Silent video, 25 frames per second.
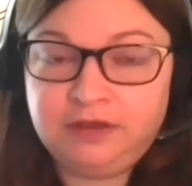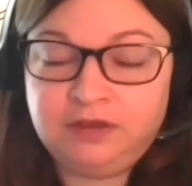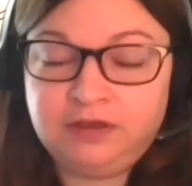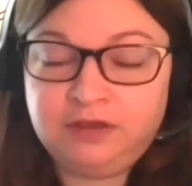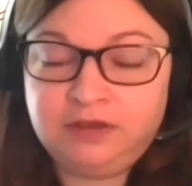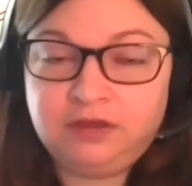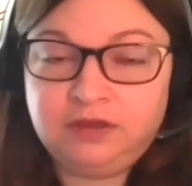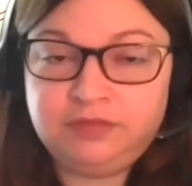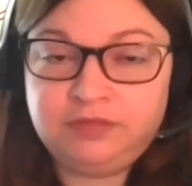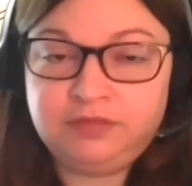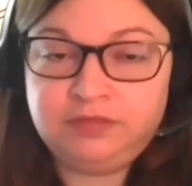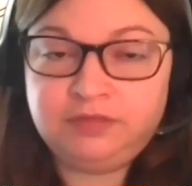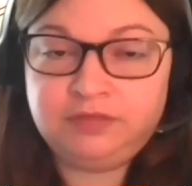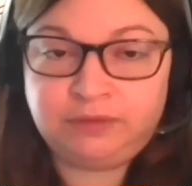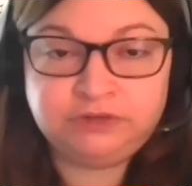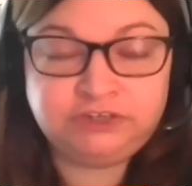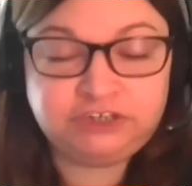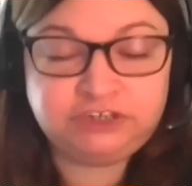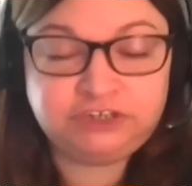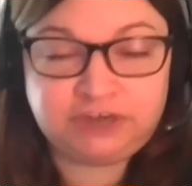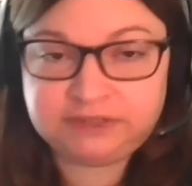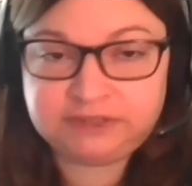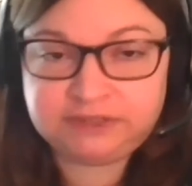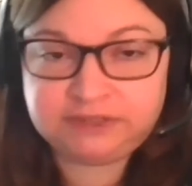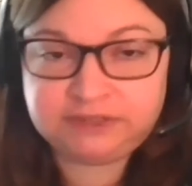that would
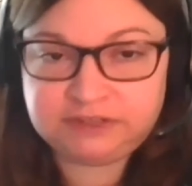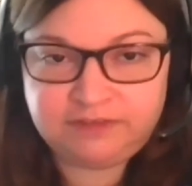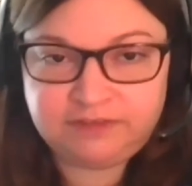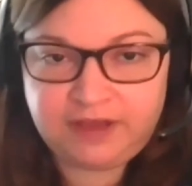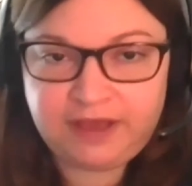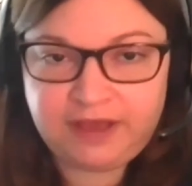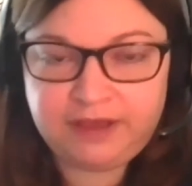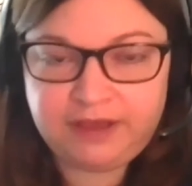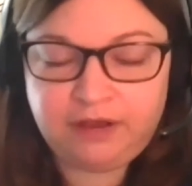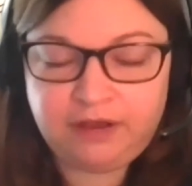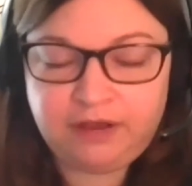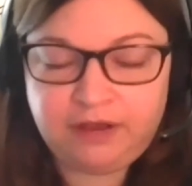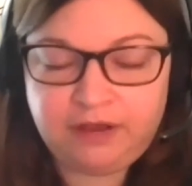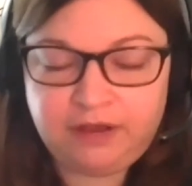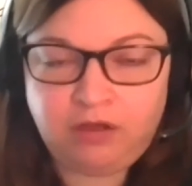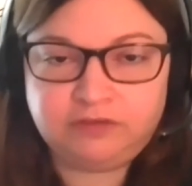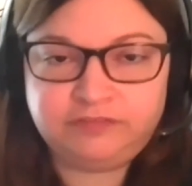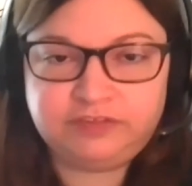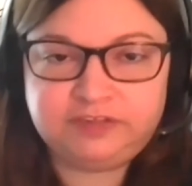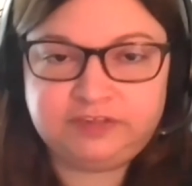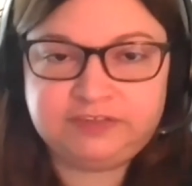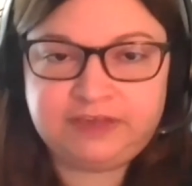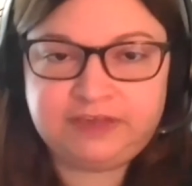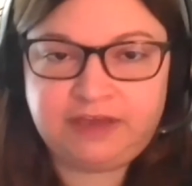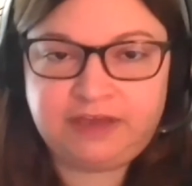justify all of
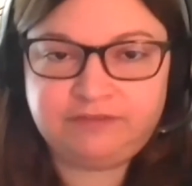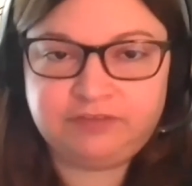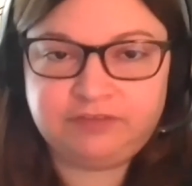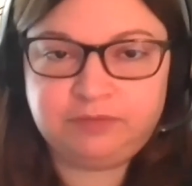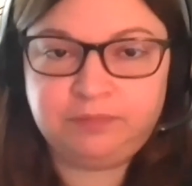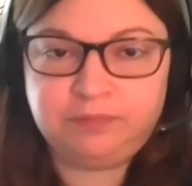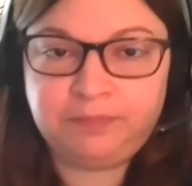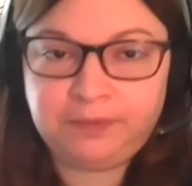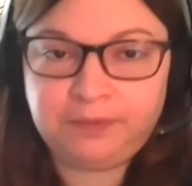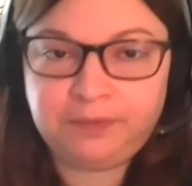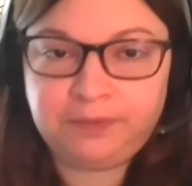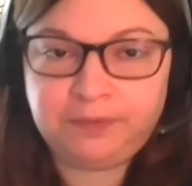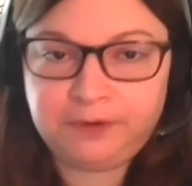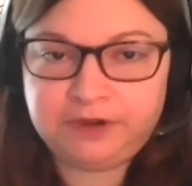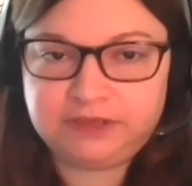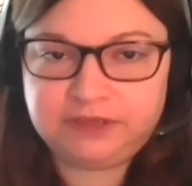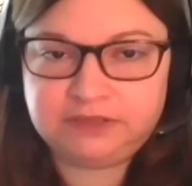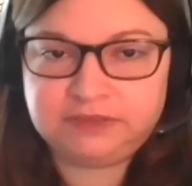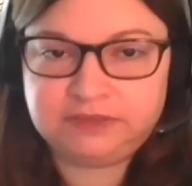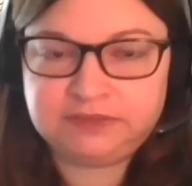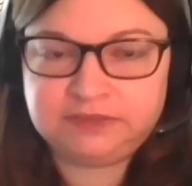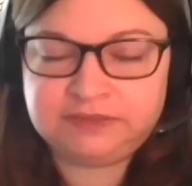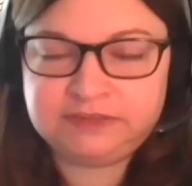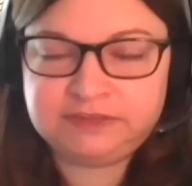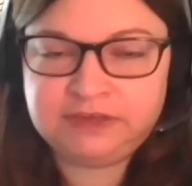these heavy
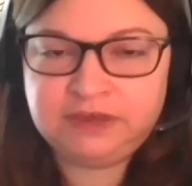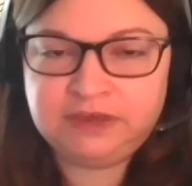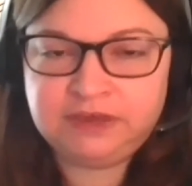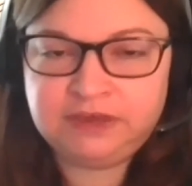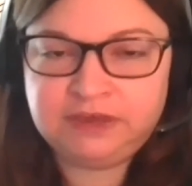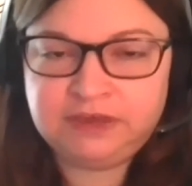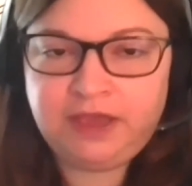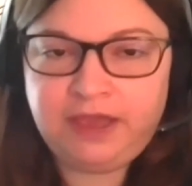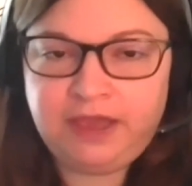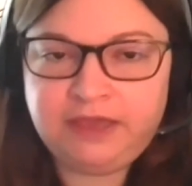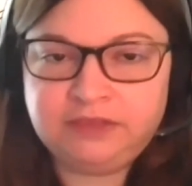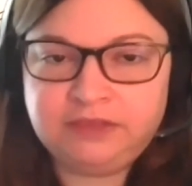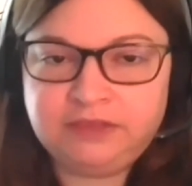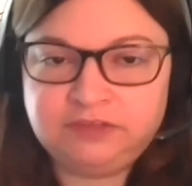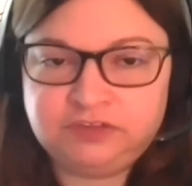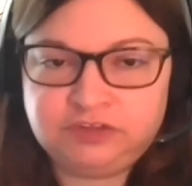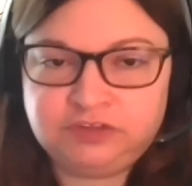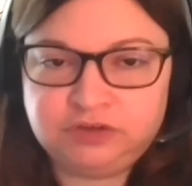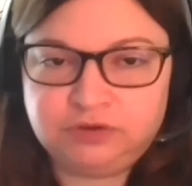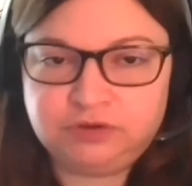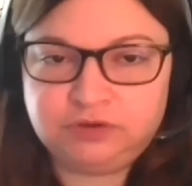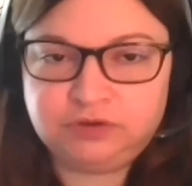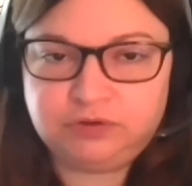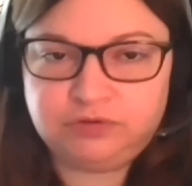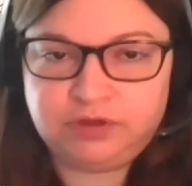burdens. And
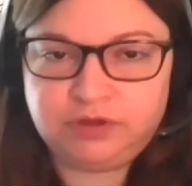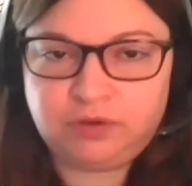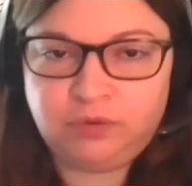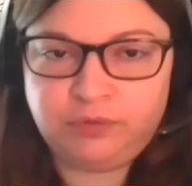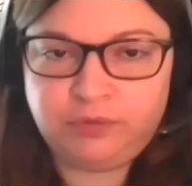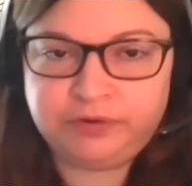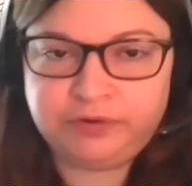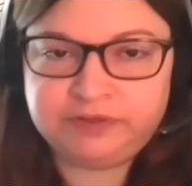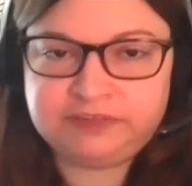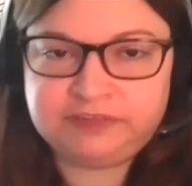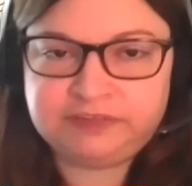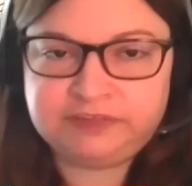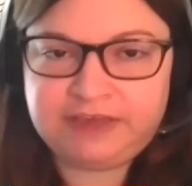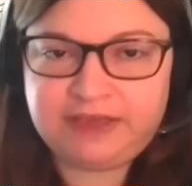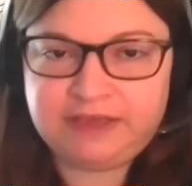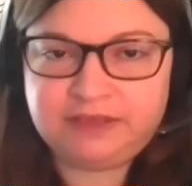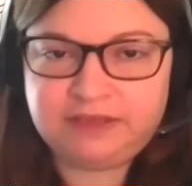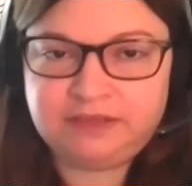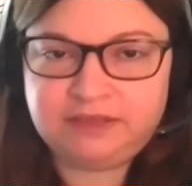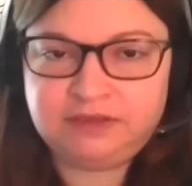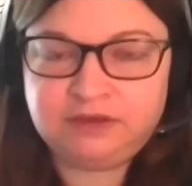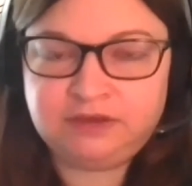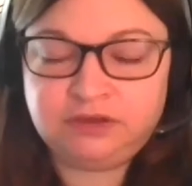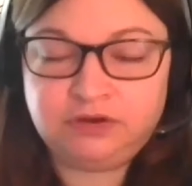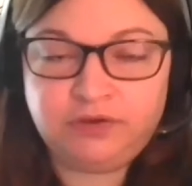so the court said,
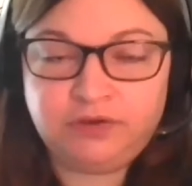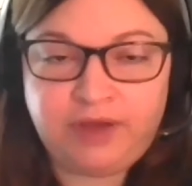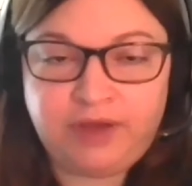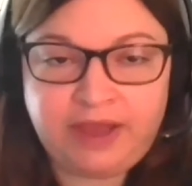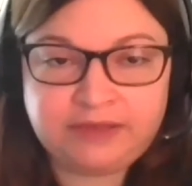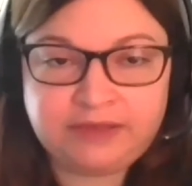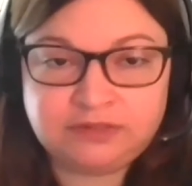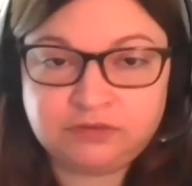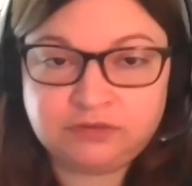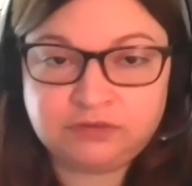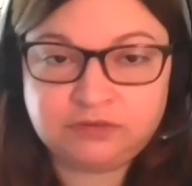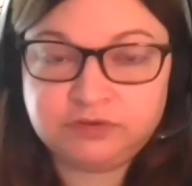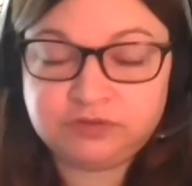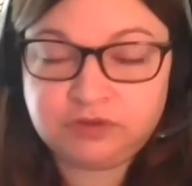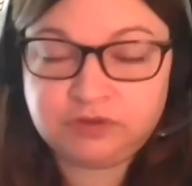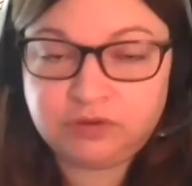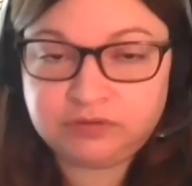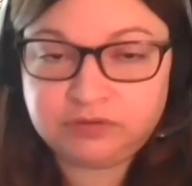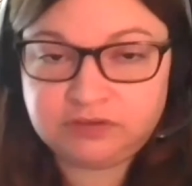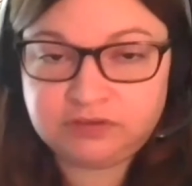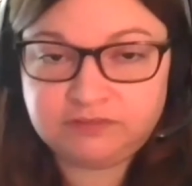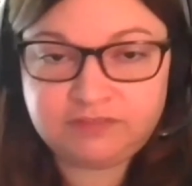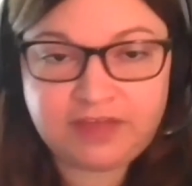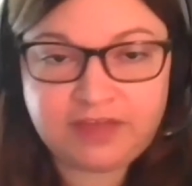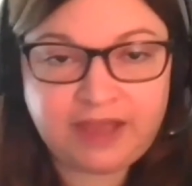as a result
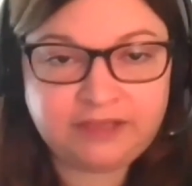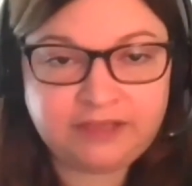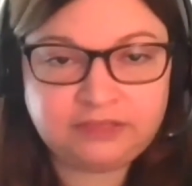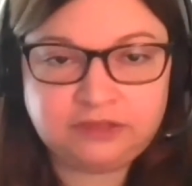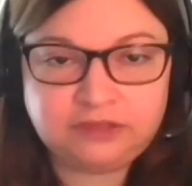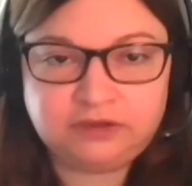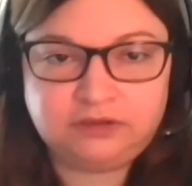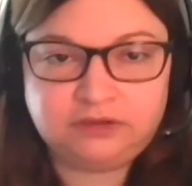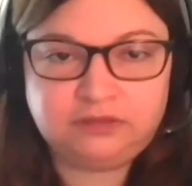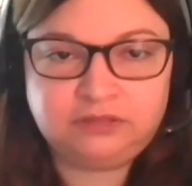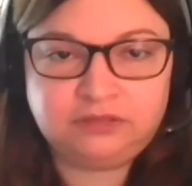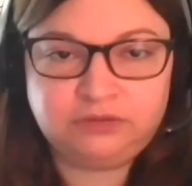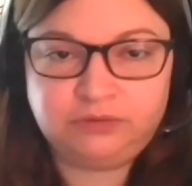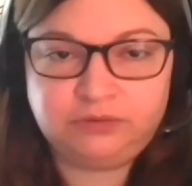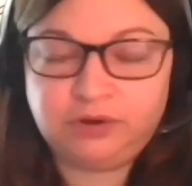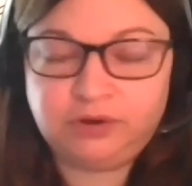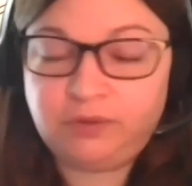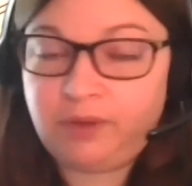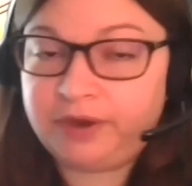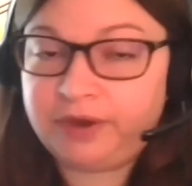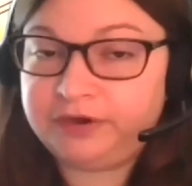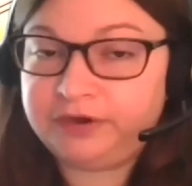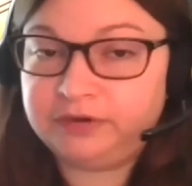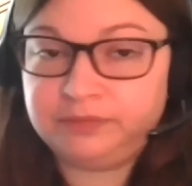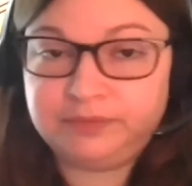of that, the
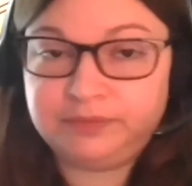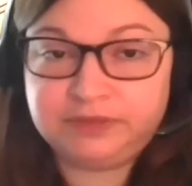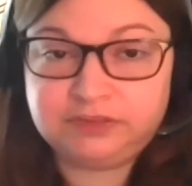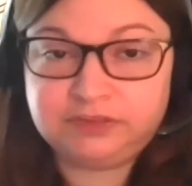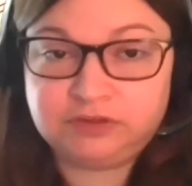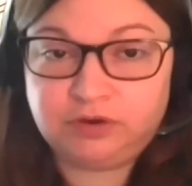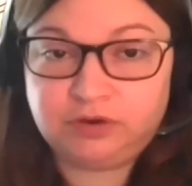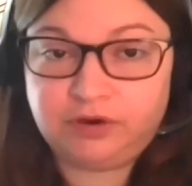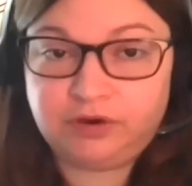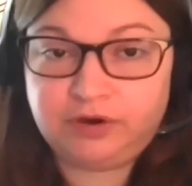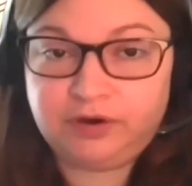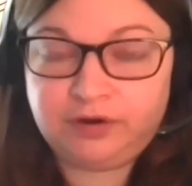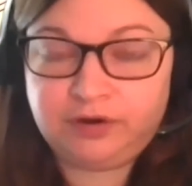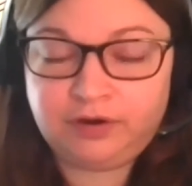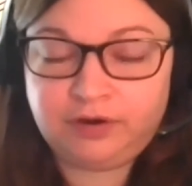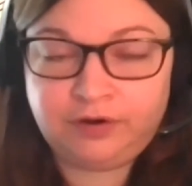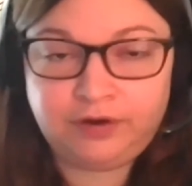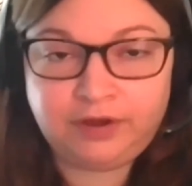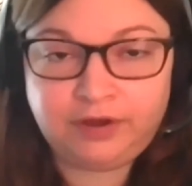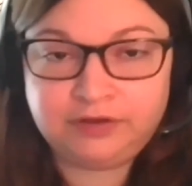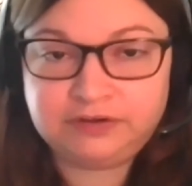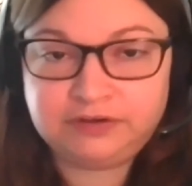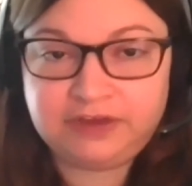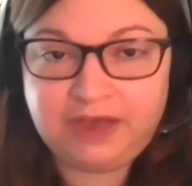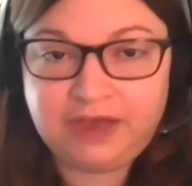requirements are
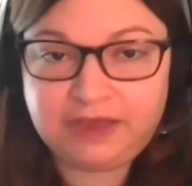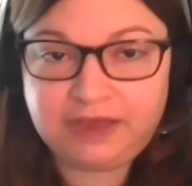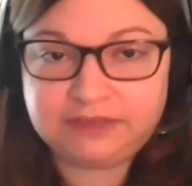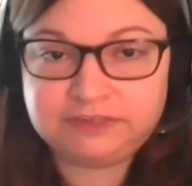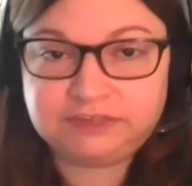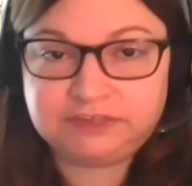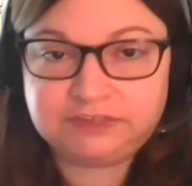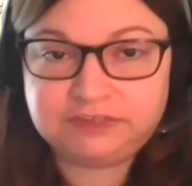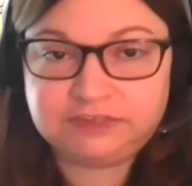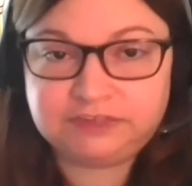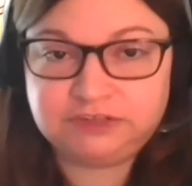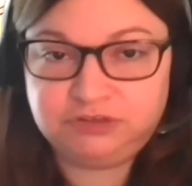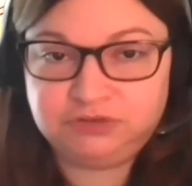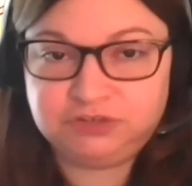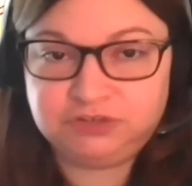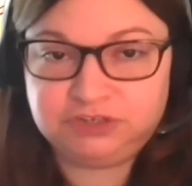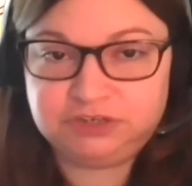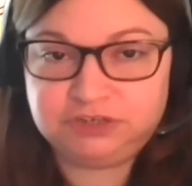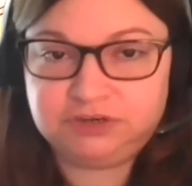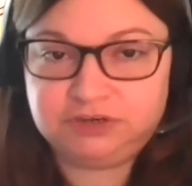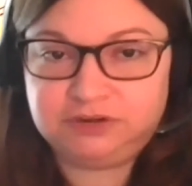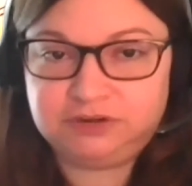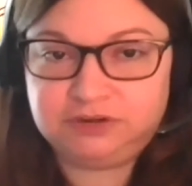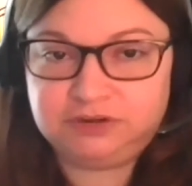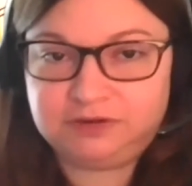
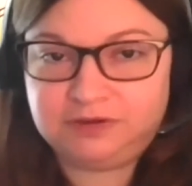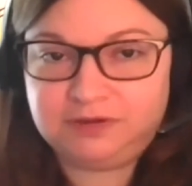unconstitutional.